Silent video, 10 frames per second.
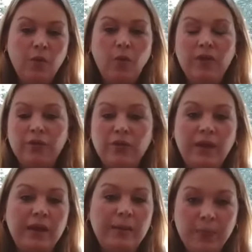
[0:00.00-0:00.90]
whether
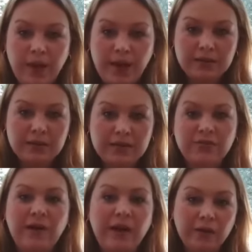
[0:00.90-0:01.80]
that impacted the
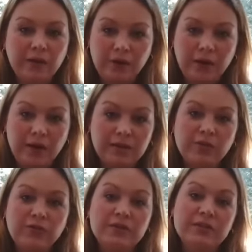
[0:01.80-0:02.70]
file or not
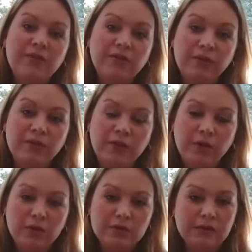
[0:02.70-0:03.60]
so for several of
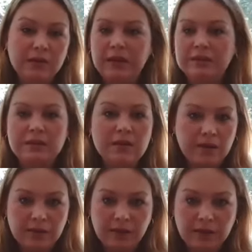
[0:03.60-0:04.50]
those it did
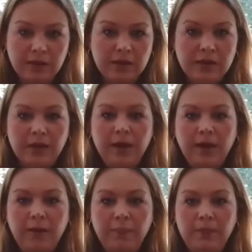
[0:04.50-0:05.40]
nothing
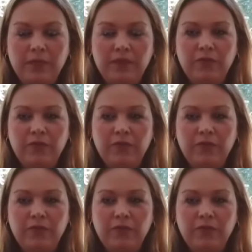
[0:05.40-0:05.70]
um,